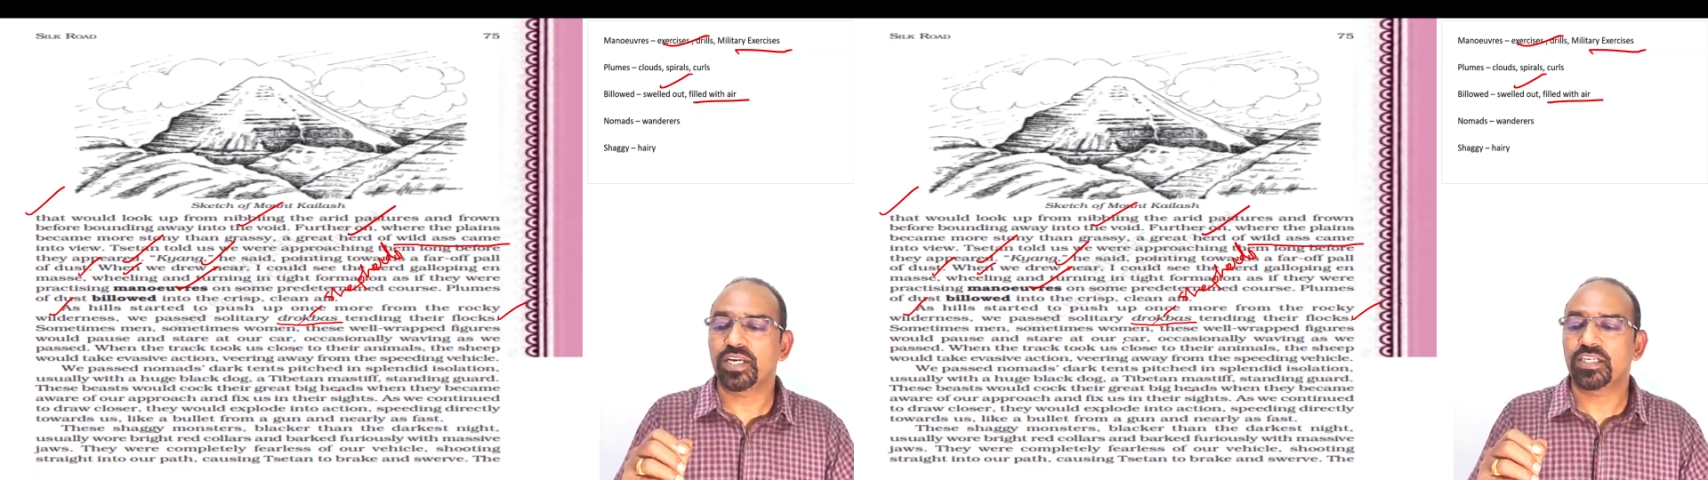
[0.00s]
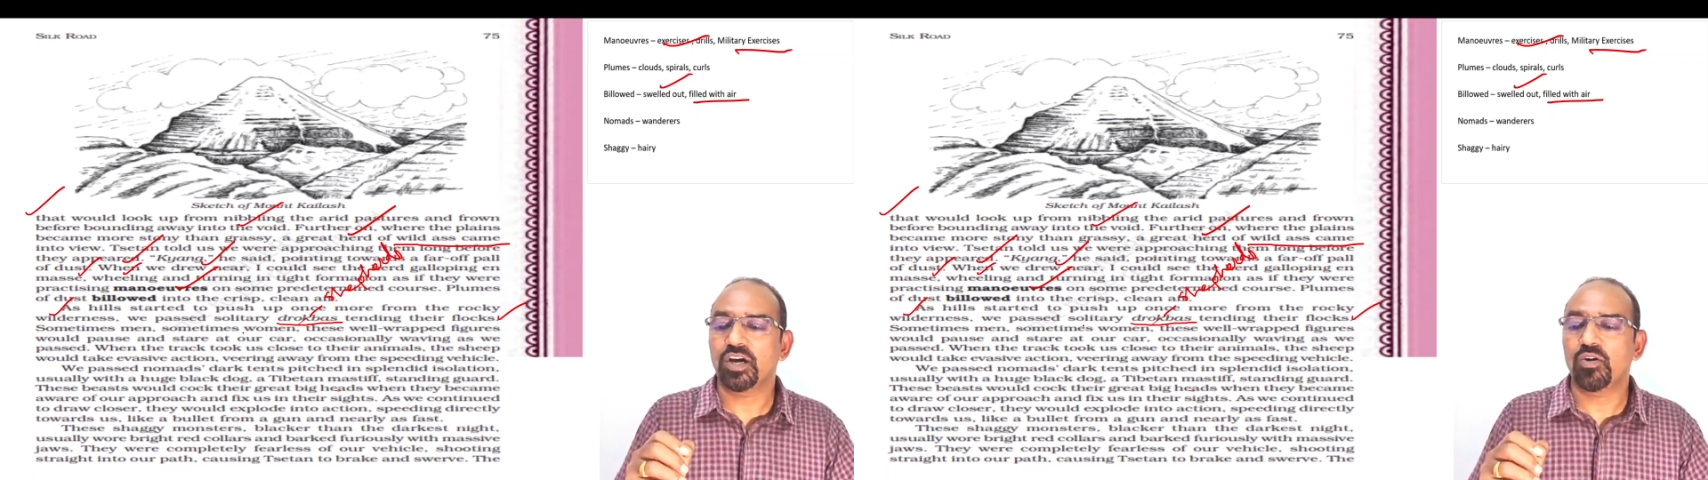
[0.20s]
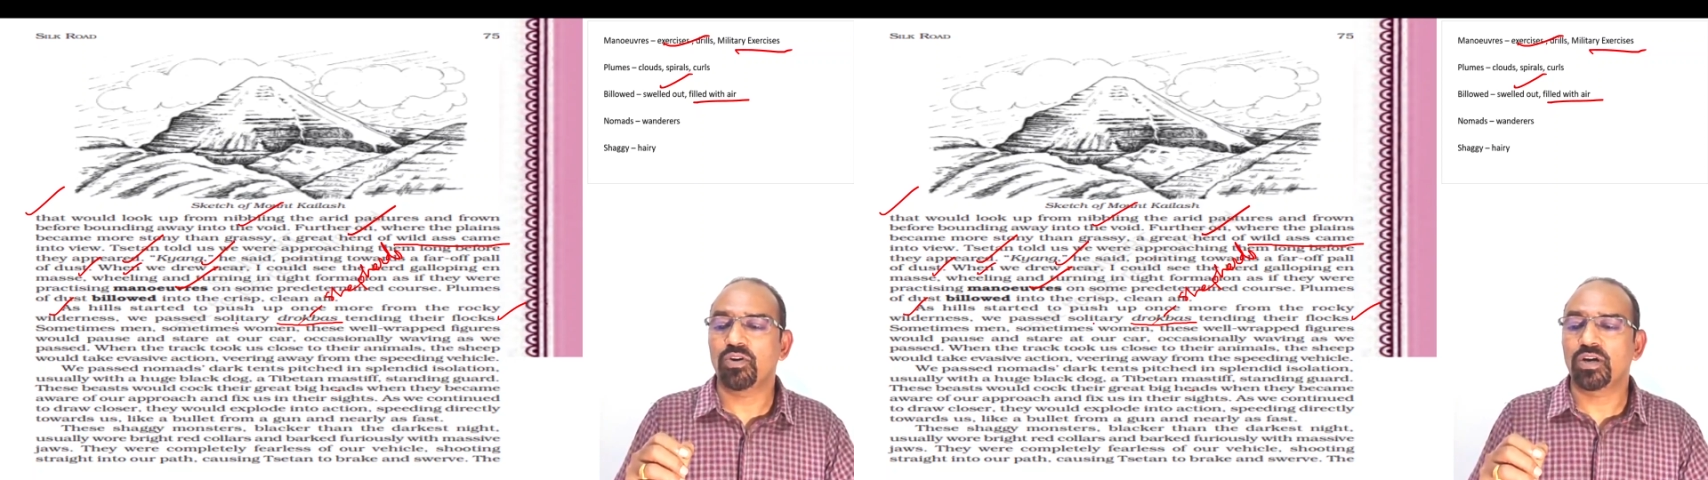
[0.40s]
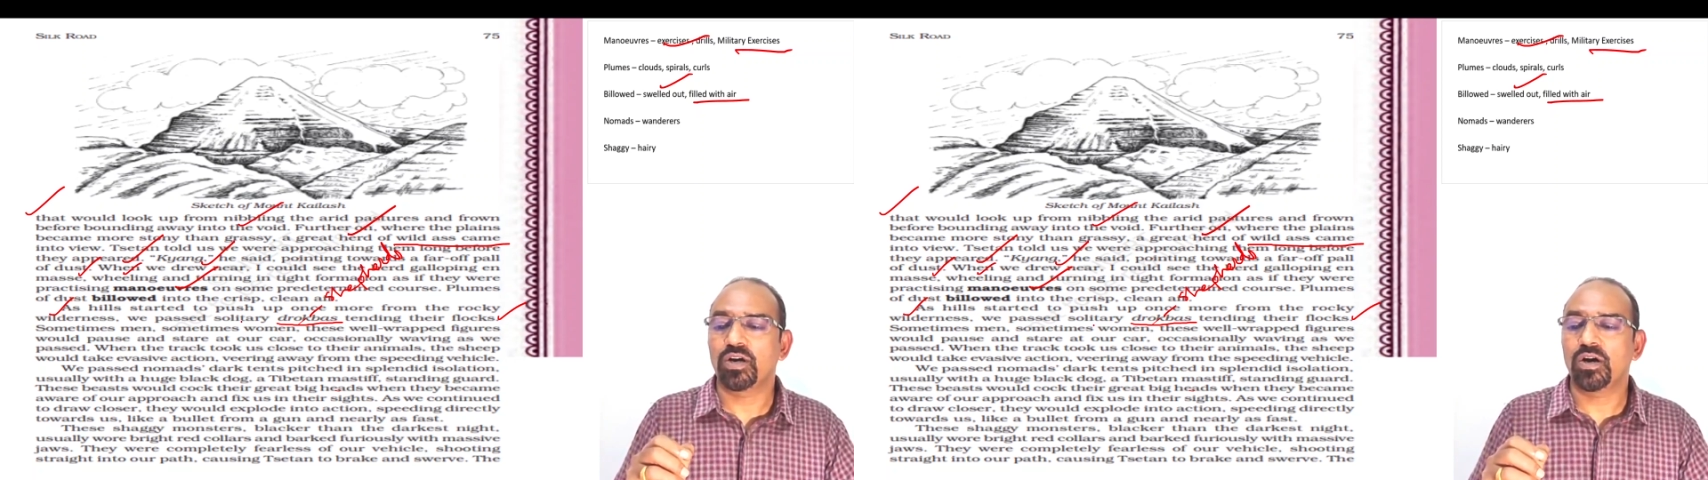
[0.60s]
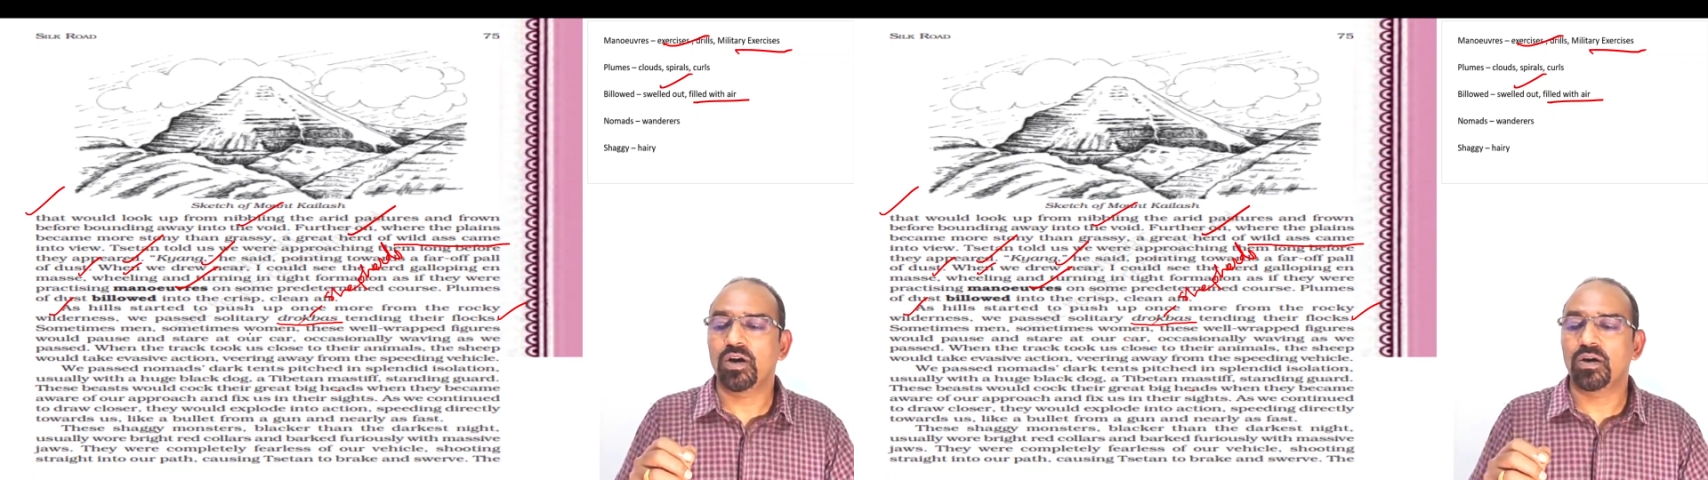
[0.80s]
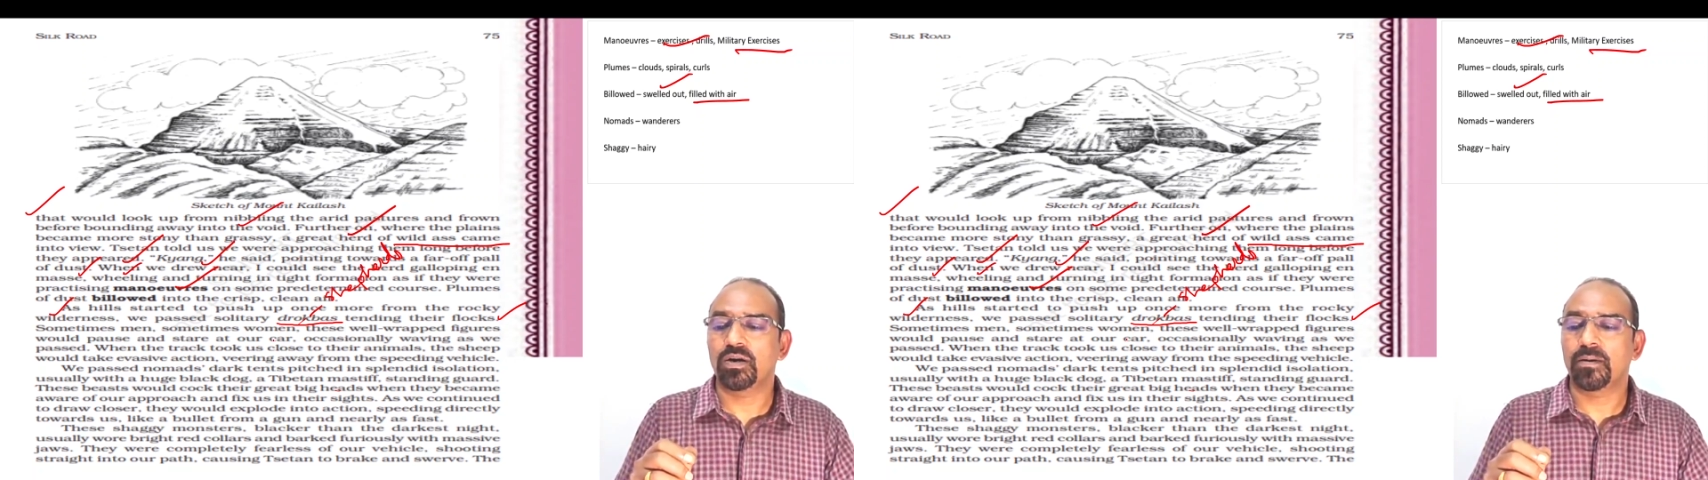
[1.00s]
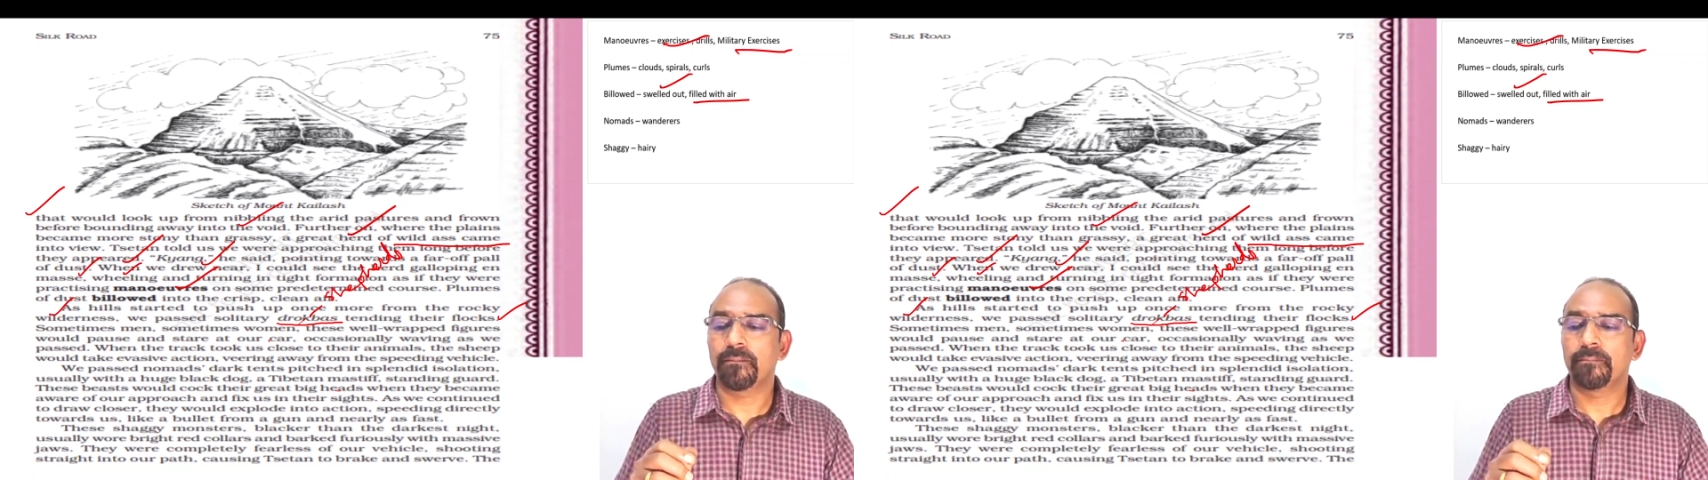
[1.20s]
at our car.